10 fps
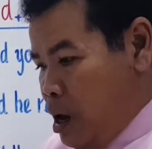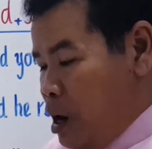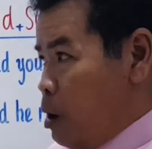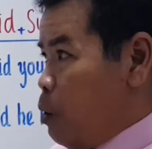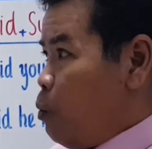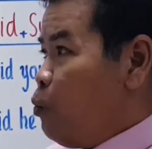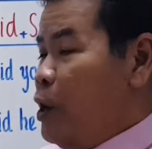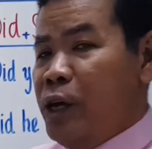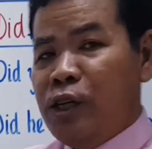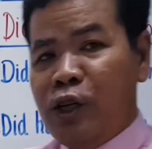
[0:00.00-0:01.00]
We
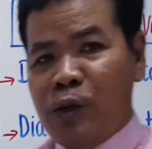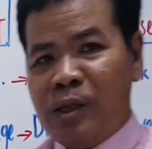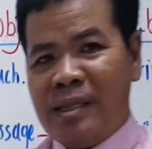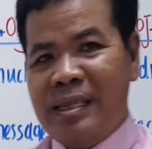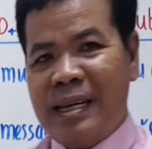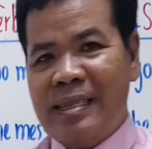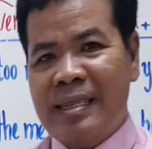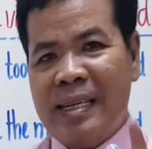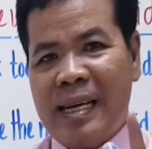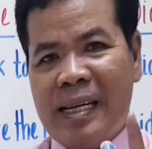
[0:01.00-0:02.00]
use the
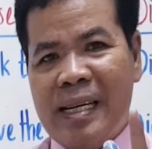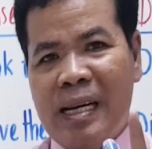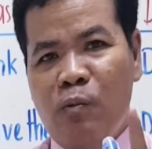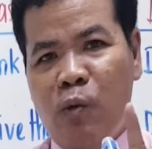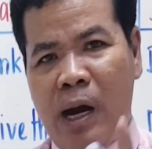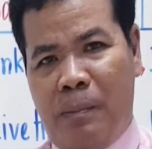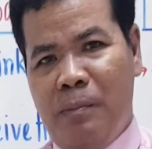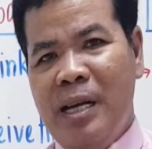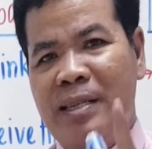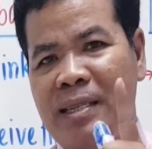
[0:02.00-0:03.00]
second verb
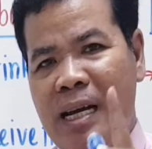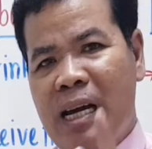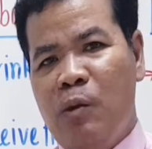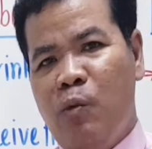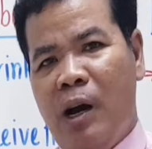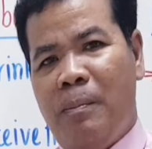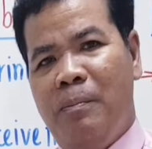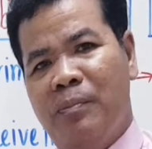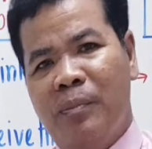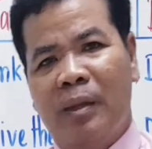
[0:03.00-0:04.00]

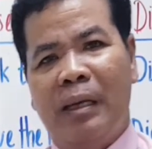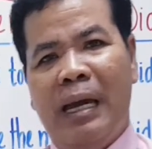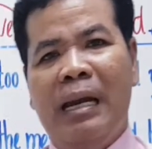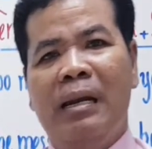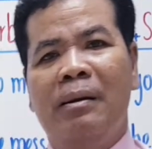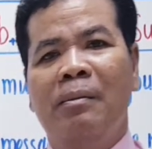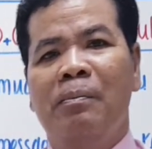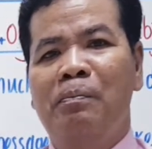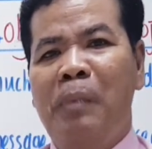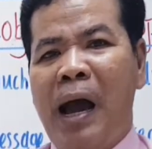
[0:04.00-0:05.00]
in
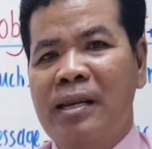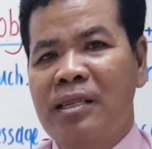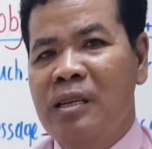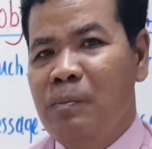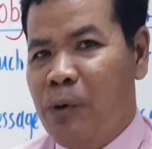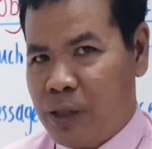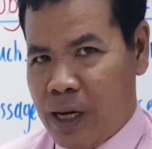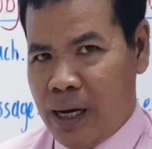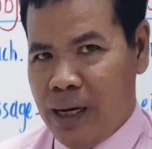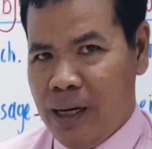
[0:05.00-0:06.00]
past simple
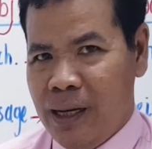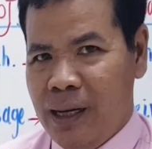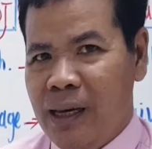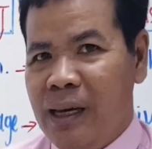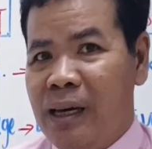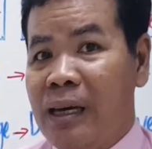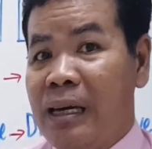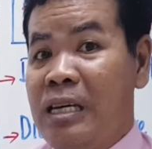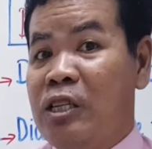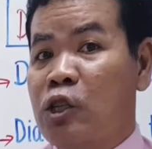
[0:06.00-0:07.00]
tense
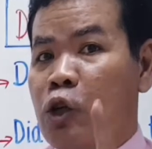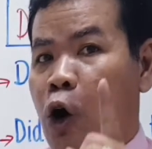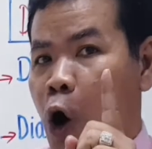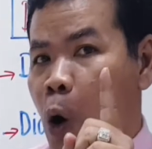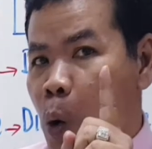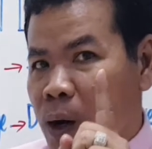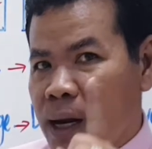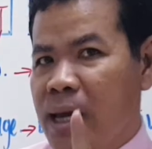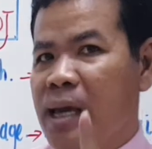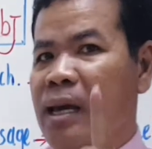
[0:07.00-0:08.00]
is
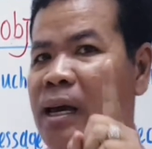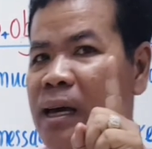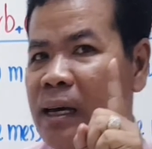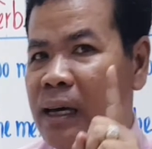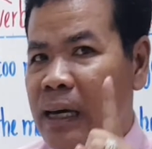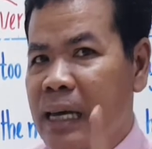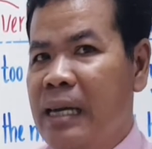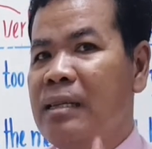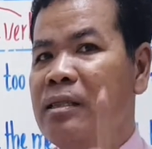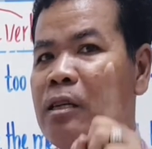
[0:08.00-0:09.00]
only
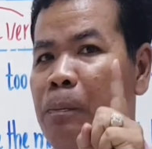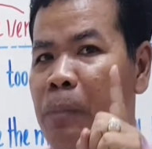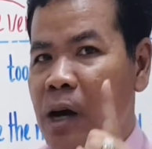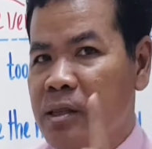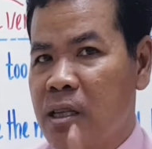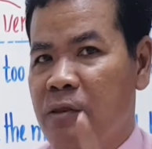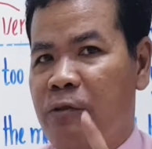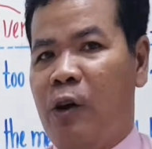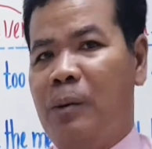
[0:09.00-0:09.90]
in the positive form.